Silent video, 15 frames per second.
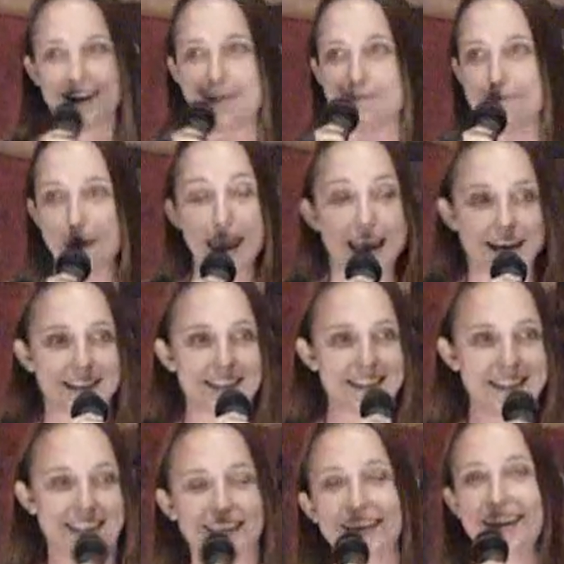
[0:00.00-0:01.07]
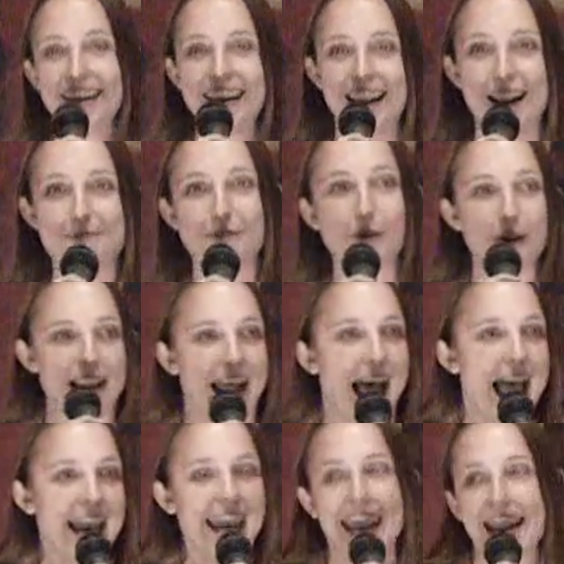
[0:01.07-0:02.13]
I'm pissed. And I'm going,
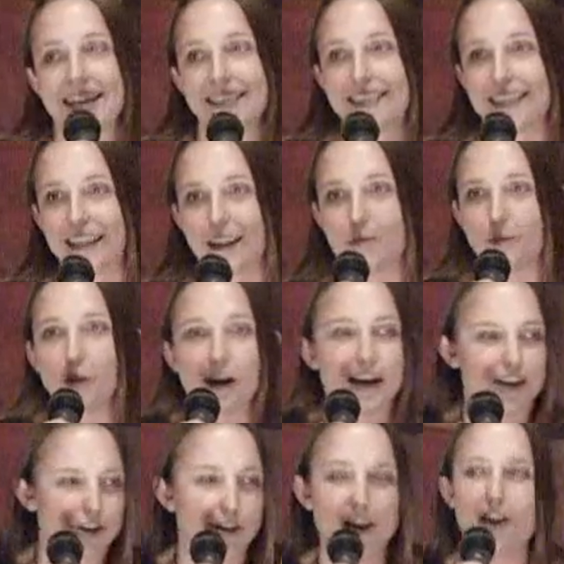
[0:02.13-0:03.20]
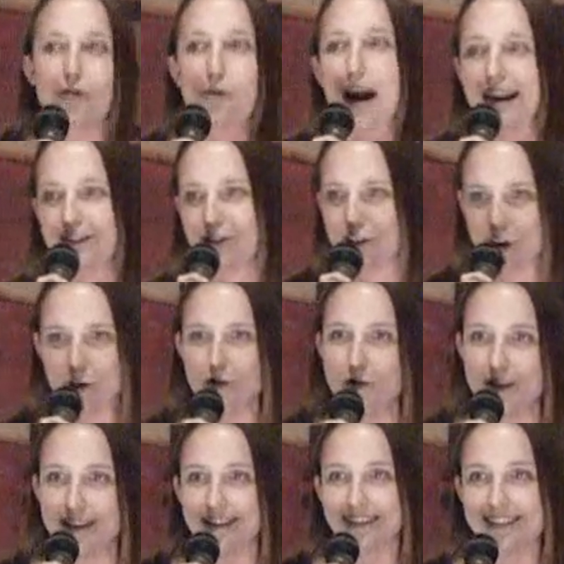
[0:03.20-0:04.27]
I can't sell a book, and you're going to write
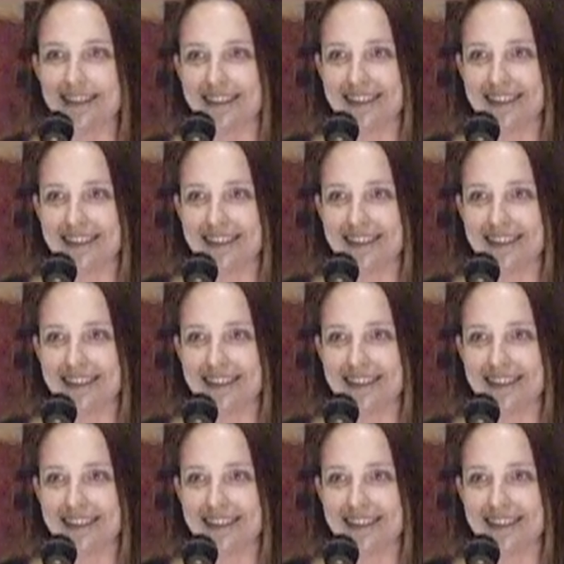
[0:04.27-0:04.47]
Dune?